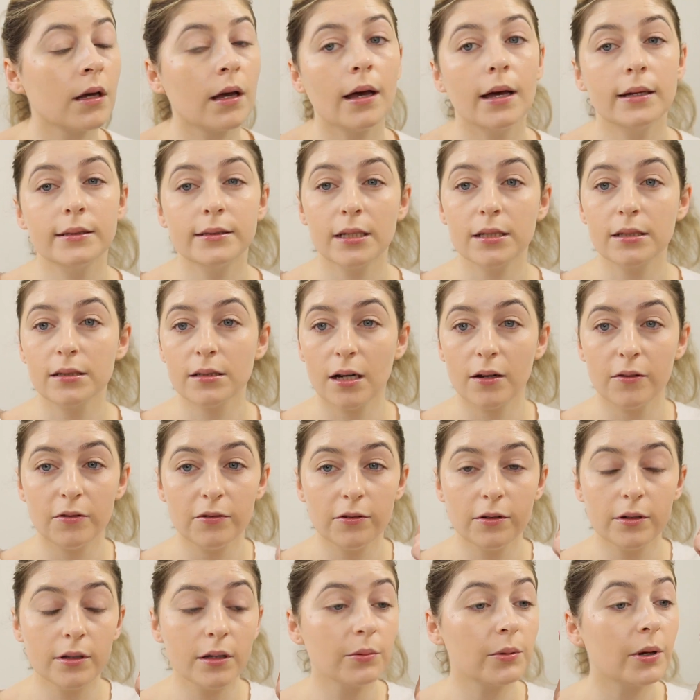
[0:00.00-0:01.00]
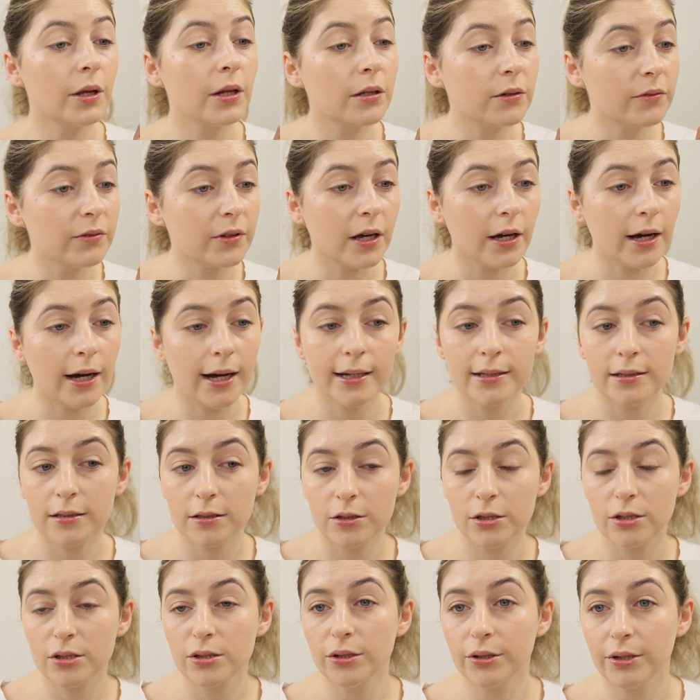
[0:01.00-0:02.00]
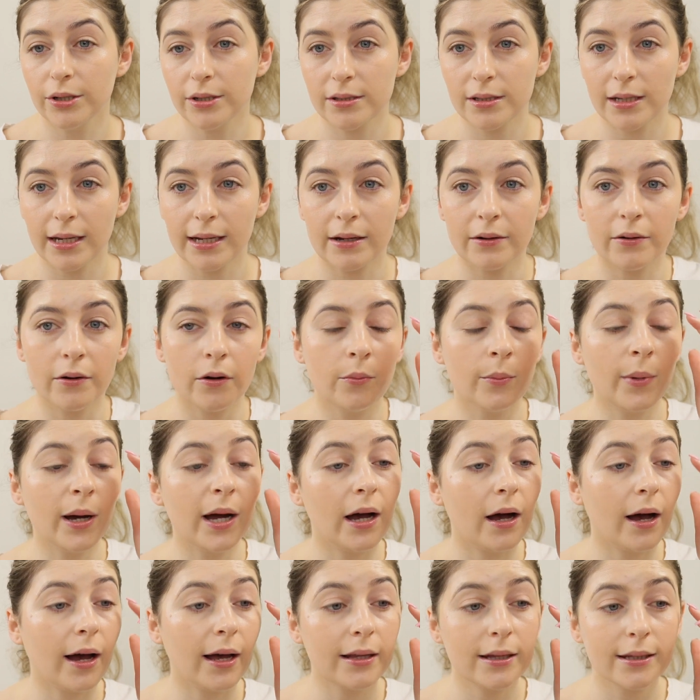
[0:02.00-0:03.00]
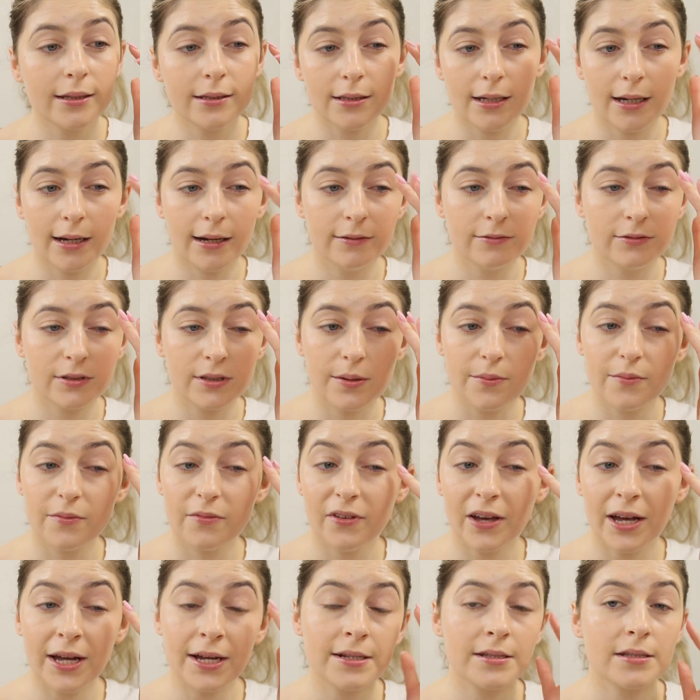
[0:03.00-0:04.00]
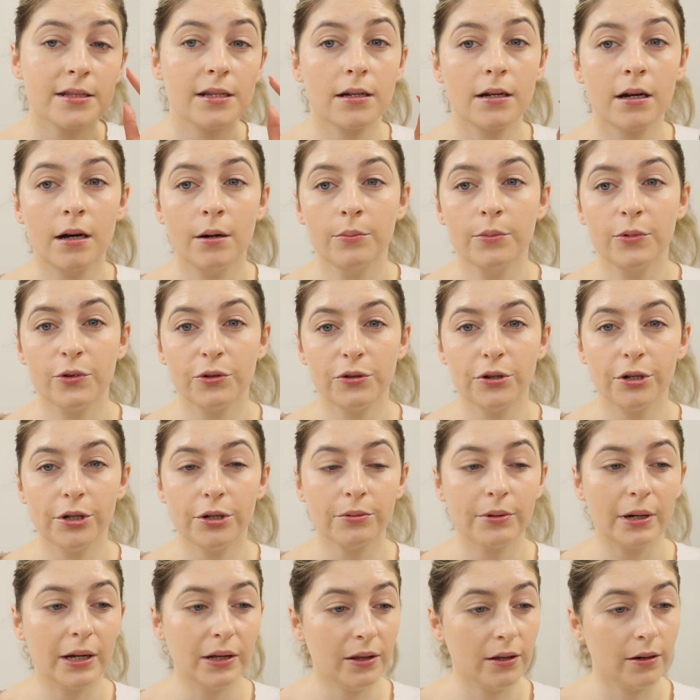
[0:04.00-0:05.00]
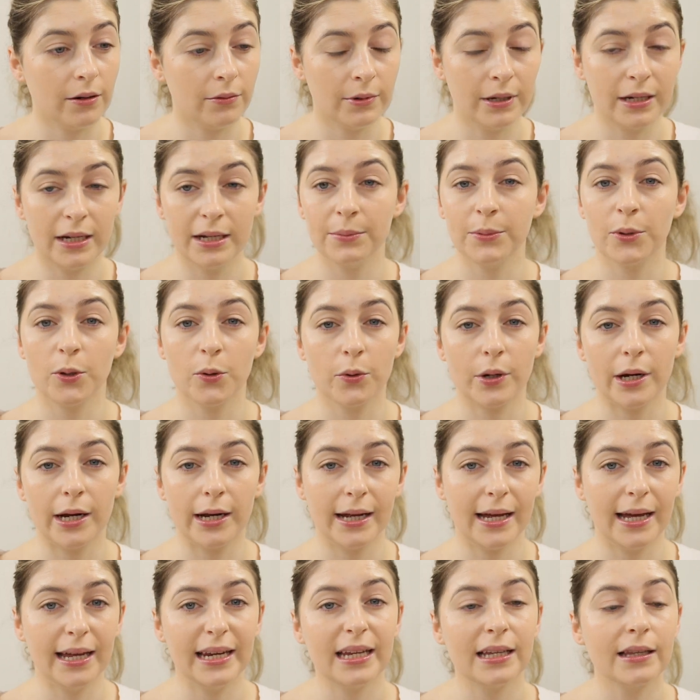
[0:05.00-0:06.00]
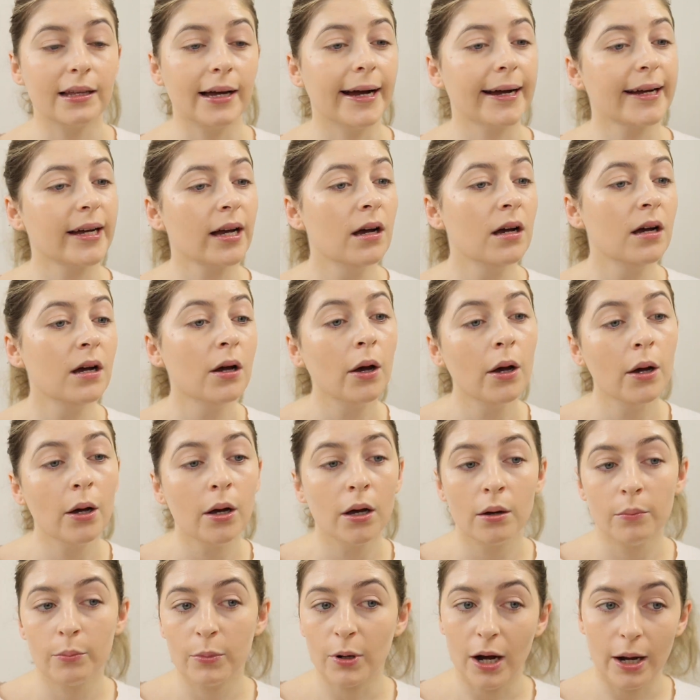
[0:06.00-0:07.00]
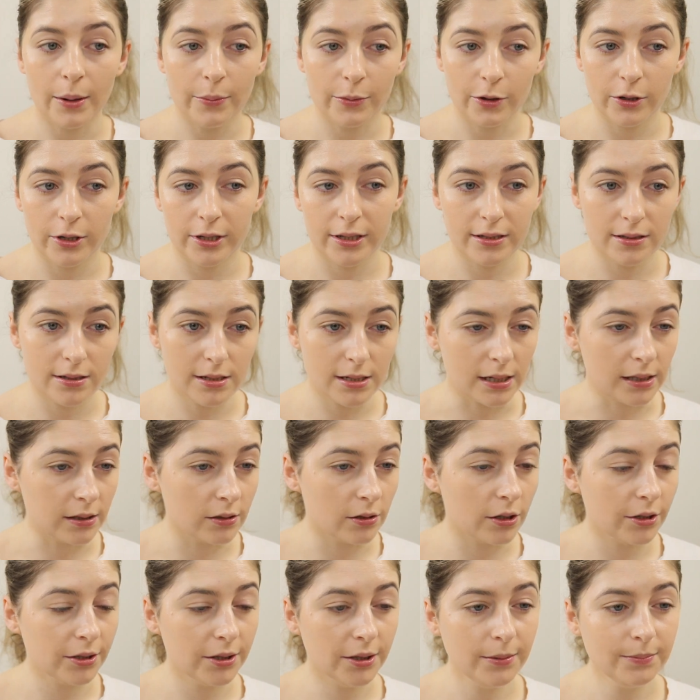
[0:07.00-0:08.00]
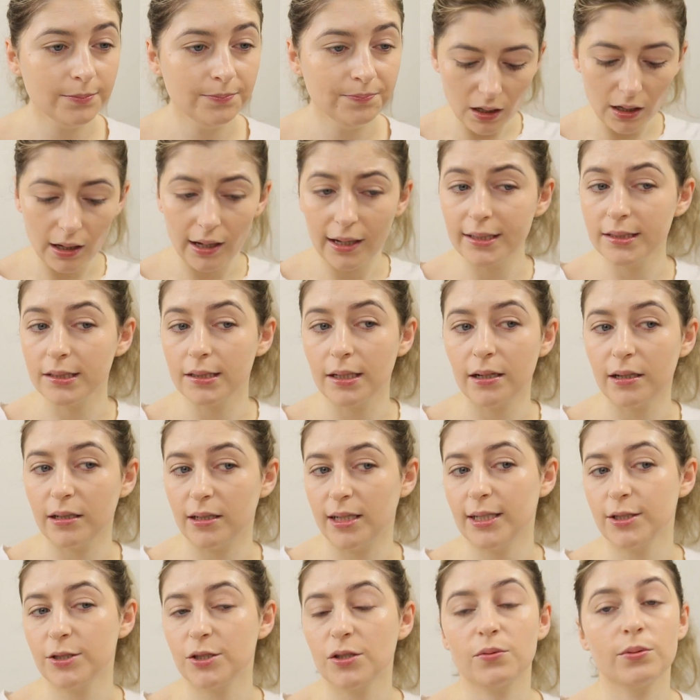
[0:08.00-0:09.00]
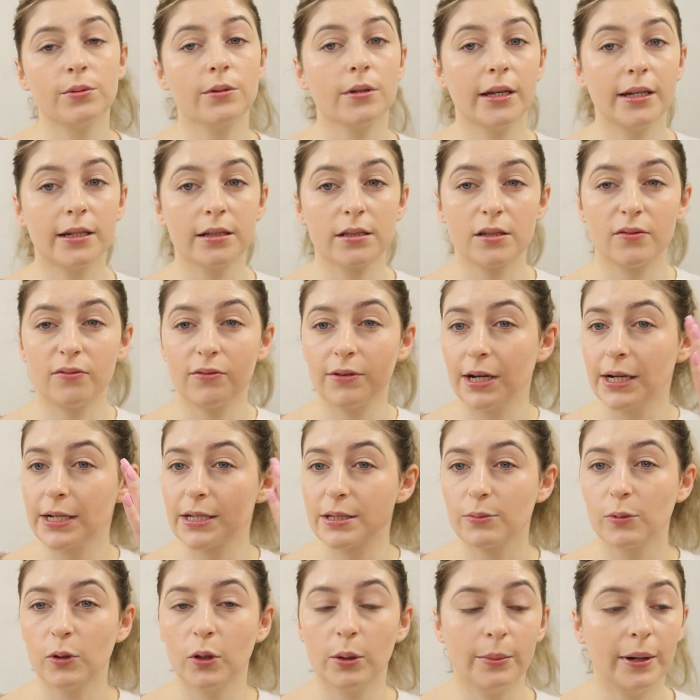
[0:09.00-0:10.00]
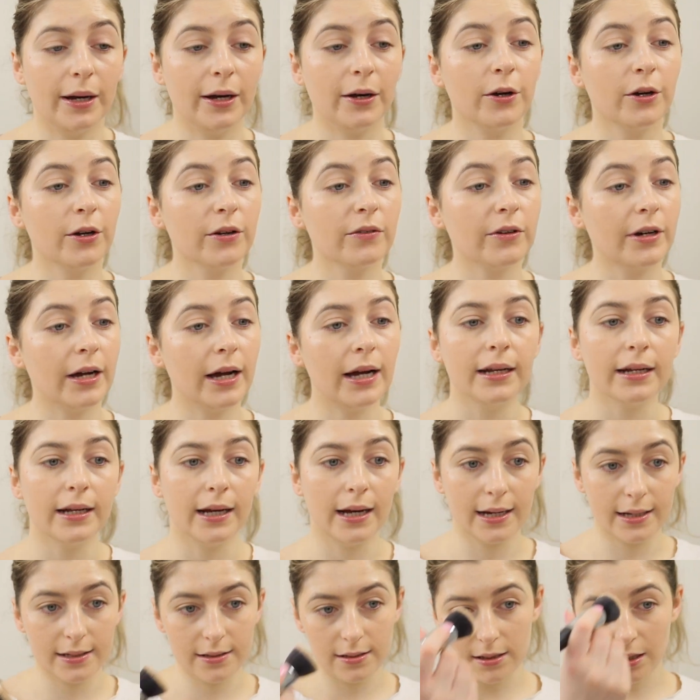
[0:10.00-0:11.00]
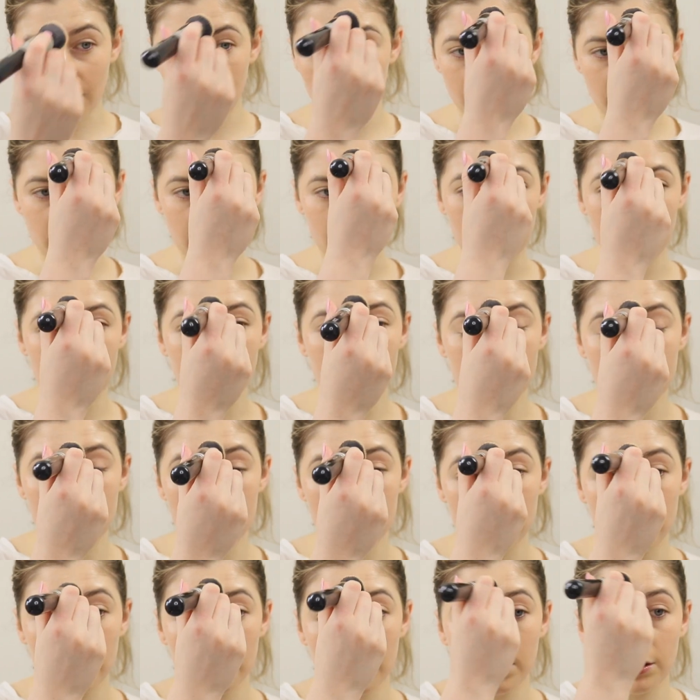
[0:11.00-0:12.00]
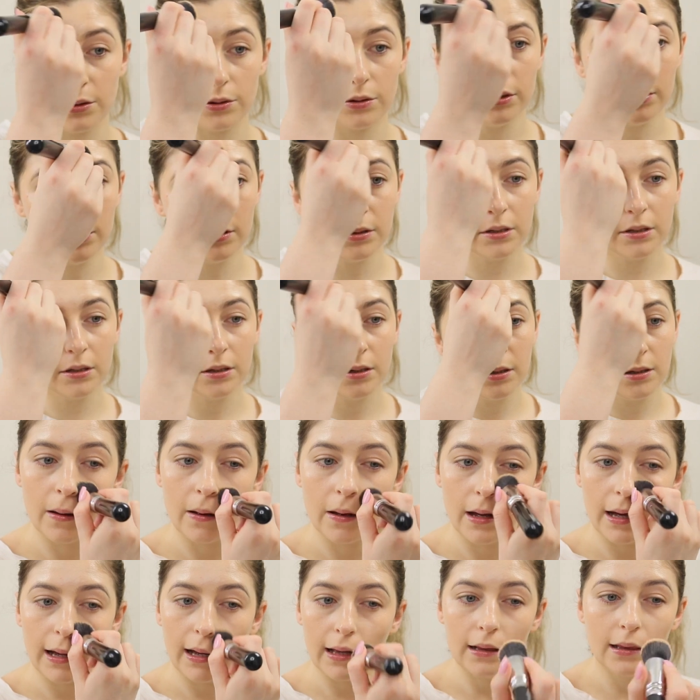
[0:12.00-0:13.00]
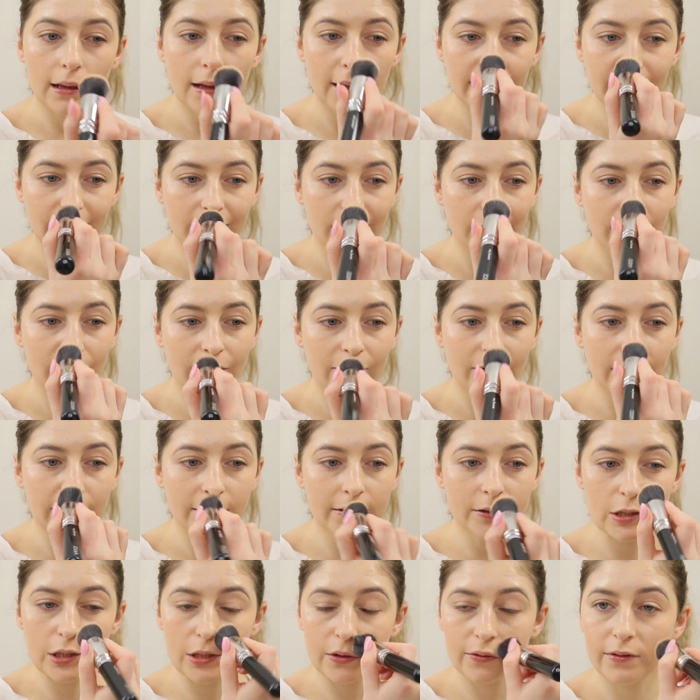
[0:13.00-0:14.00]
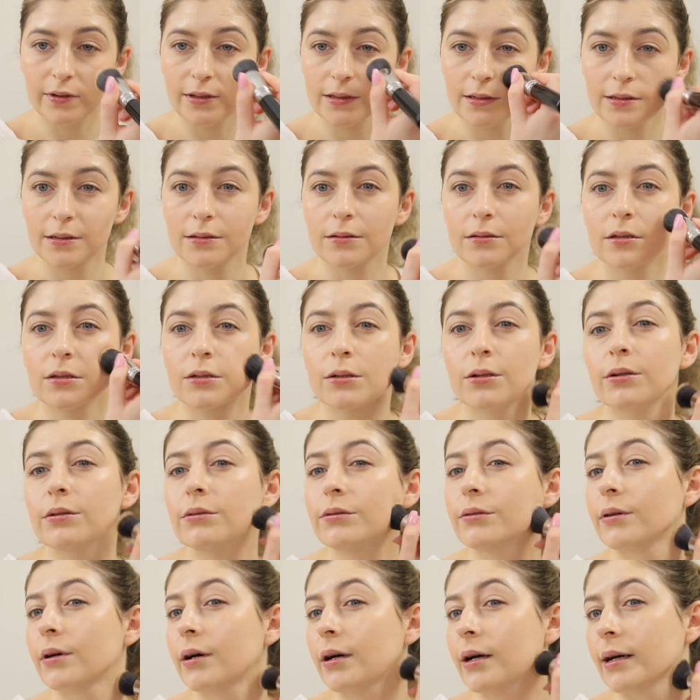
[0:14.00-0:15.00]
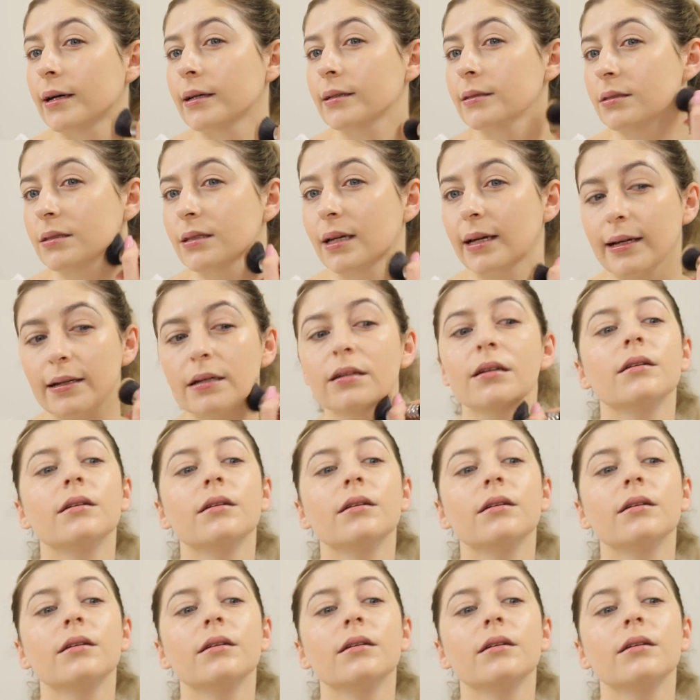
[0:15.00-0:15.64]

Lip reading: It does cover really well over the eyes. I just noticed like on my eyelids I have some veins that come through with when I'm not wearing any like primer or concealer on them. And I just put like a very small amount over it and it has covered it, which is really good. I love the finish of this. It's so nice, like